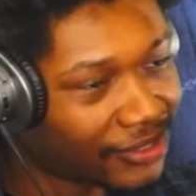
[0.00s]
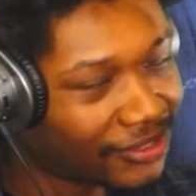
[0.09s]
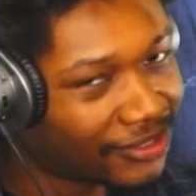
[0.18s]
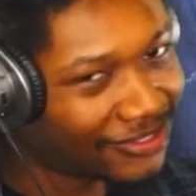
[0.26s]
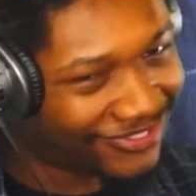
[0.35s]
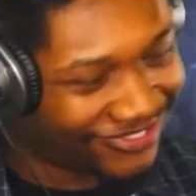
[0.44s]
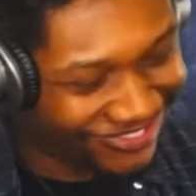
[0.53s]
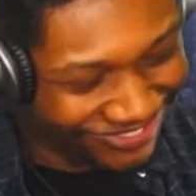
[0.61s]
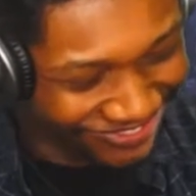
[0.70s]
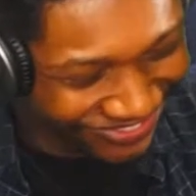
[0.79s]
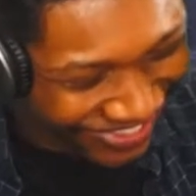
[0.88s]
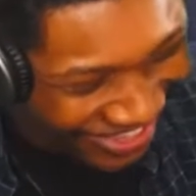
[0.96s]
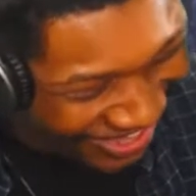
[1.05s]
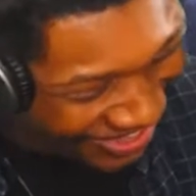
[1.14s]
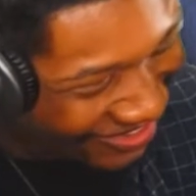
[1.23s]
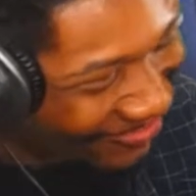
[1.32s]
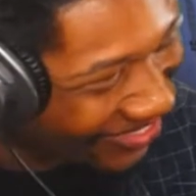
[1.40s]
Yeah,
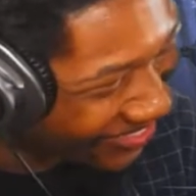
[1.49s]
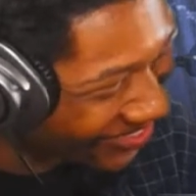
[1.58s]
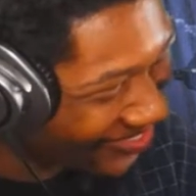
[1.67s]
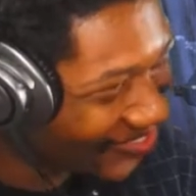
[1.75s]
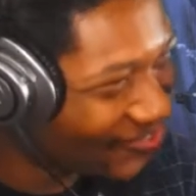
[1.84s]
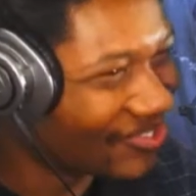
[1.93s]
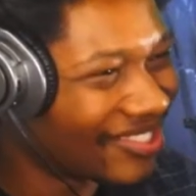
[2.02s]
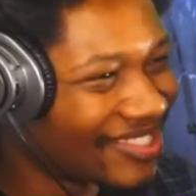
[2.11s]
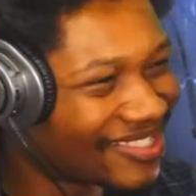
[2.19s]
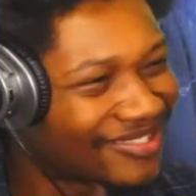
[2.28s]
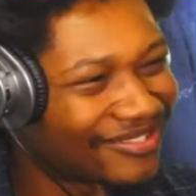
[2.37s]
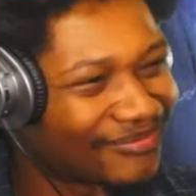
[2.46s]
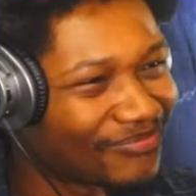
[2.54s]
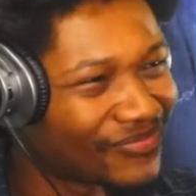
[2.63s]
I'm about to go through and listen.